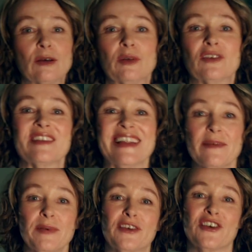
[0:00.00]
Because
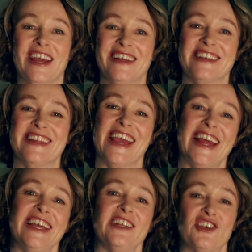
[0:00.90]
Labour created the
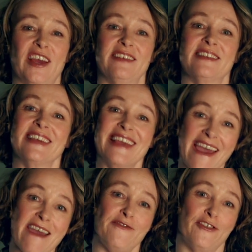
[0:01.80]
NHS to
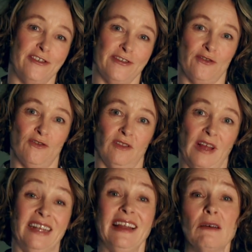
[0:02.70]
care for us all,
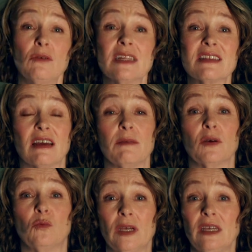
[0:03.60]
and now it's time
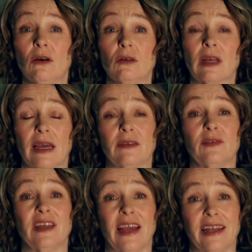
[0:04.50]
that we all cared
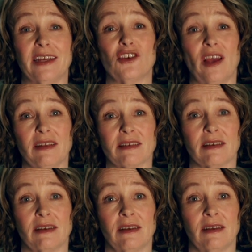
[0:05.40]
for the NHS.
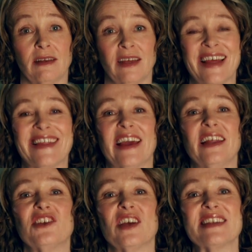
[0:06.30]
The
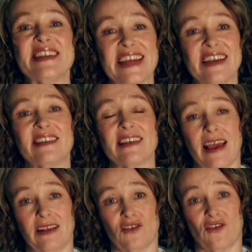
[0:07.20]
NHS needs
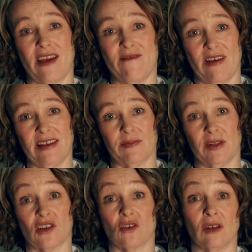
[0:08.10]
extra
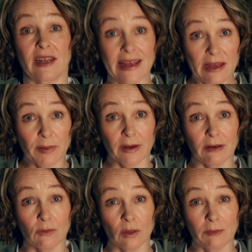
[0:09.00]
investment, so
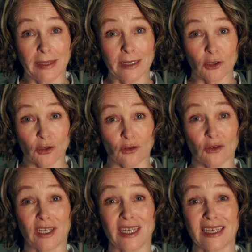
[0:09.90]
Labour will make
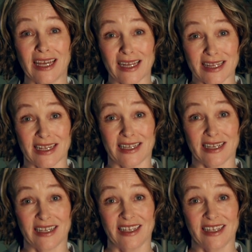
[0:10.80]
sure that it gets it.